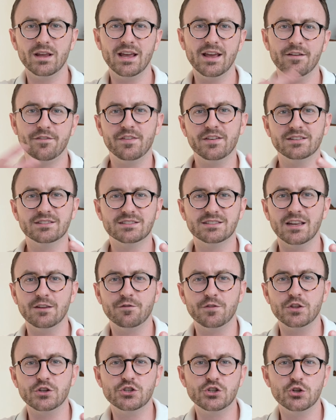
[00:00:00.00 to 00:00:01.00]
if it's,
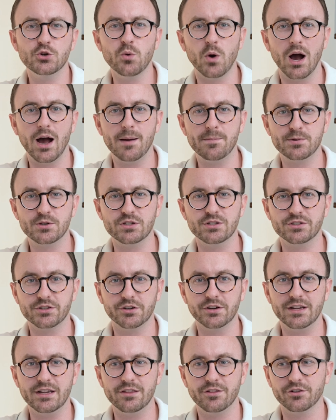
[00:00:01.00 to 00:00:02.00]
if the two options
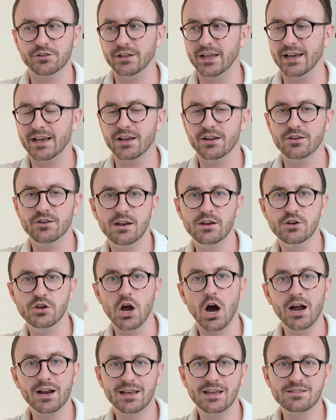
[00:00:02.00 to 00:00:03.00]
are either like
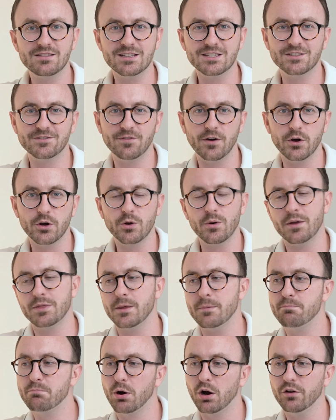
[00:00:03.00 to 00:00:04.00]
not get this photo at
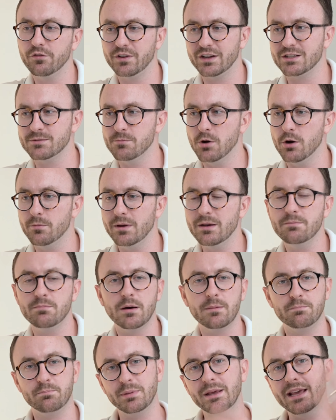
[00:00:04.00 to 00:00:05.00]
the perfect moment,
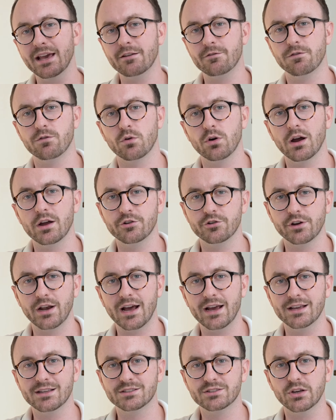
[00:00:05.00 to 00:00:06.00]
but be at 400
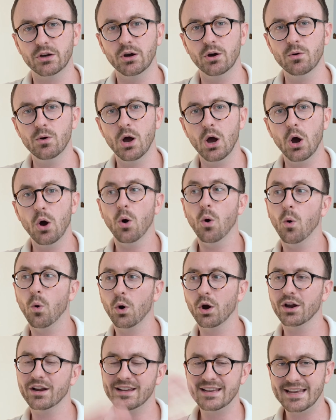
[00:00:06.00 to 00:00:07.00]
ISO,
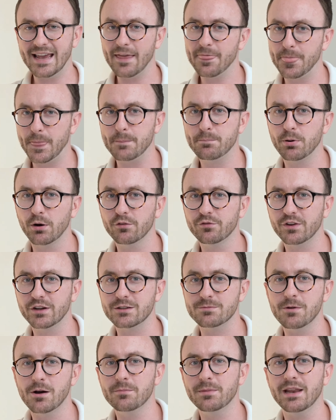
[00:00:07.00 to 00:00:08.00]
or get the
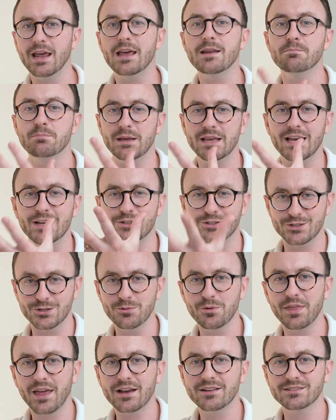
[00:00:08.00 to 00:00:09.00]
perfect moment and be at
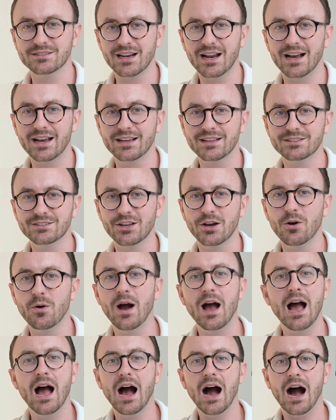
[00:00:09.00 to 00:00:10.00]
mm-hmm. 2000
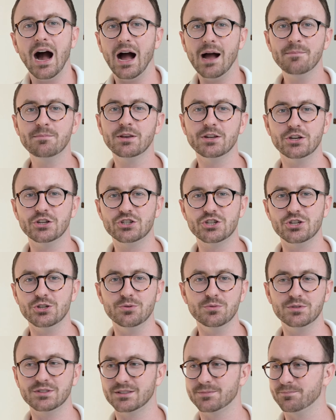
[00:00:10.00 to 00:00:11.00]
ISO, I'm going to
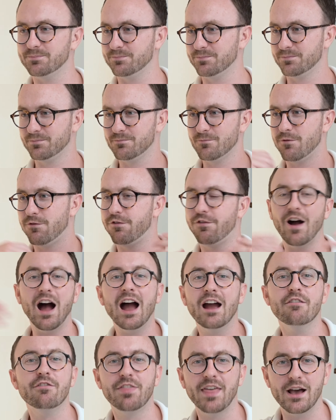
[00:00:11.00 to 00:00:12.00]
choose
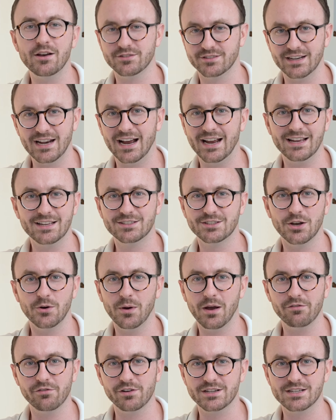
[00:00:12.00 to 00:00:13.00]
5000
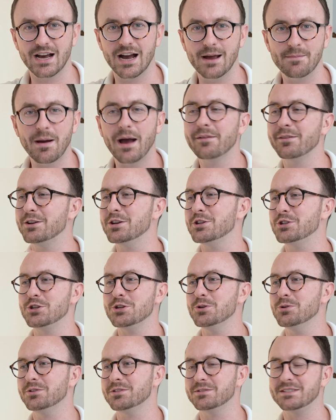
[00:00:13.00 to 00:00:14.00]
ISO every time. I'm going to
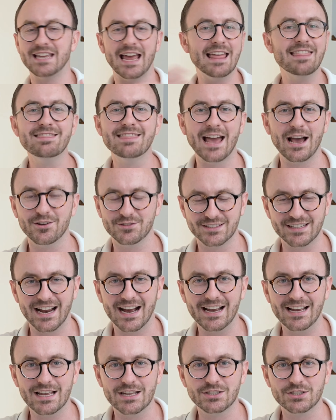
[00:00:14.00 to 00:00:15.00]
choose 10,000
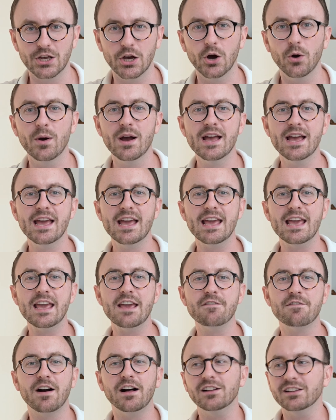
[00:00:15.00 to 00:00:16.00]
ISO
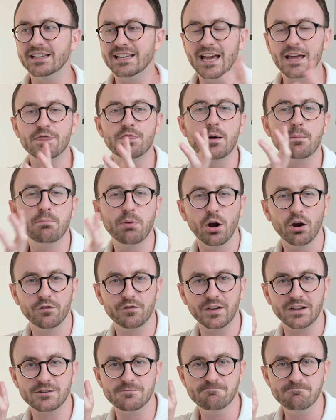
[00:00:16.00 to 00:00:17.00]
if I'll get the
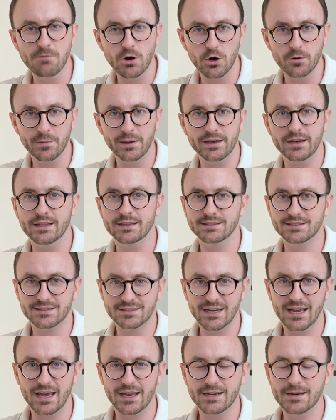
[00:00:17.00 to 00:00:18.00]
perfect moment
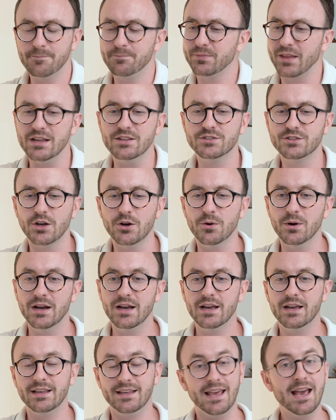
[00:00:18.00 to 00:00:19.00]
instead. And so,
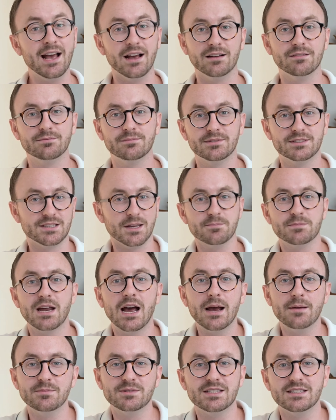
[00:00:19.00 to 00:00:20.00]
yeah,
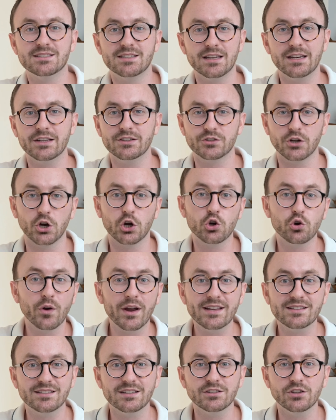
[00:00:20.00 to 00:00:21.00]
sometimes the settings are
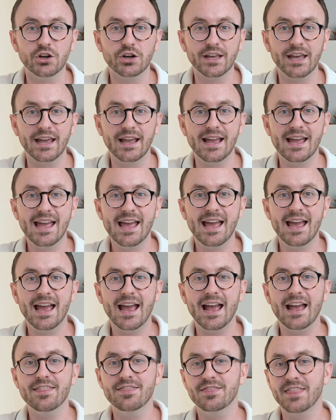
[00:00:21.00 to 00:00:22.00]
crazy looking,
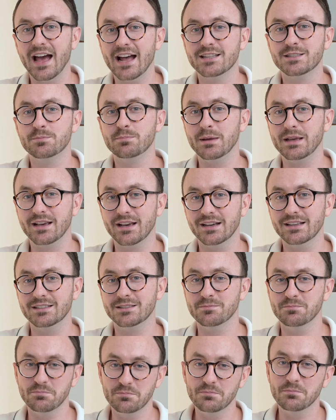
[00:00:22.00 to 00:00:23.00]
and that's
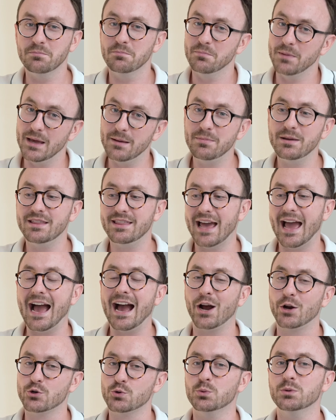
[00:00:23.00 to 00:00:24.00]
because maybe the
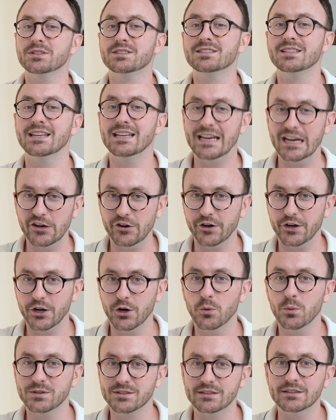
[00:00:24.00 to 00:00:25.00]
actual
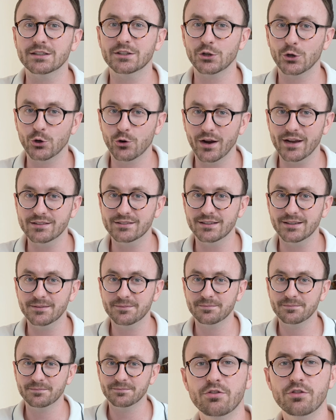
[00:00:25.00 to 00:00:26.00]
scenario was a little crazy.
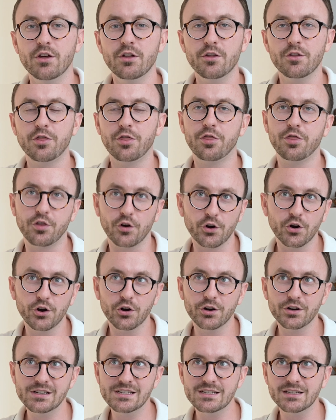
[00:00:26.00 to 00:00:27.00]
The
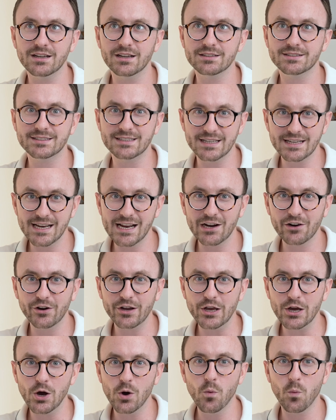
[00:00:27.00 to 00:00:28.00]
third
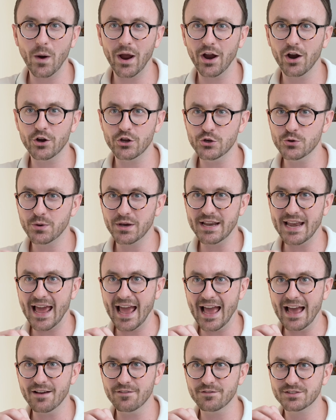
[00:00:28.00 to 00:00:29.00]
scenario where you can
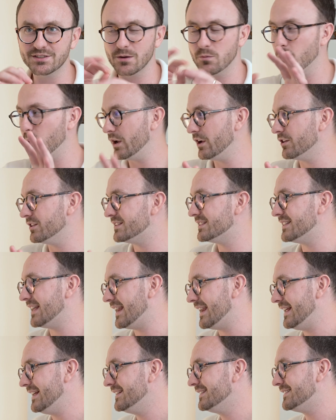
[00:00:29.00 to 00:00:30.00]
have some weird
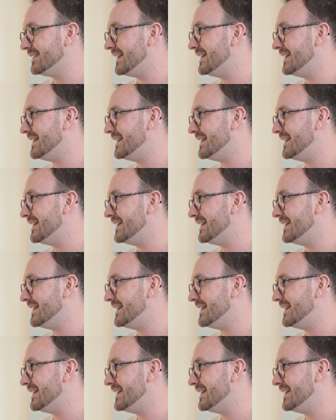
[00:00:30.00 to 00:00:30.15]
settings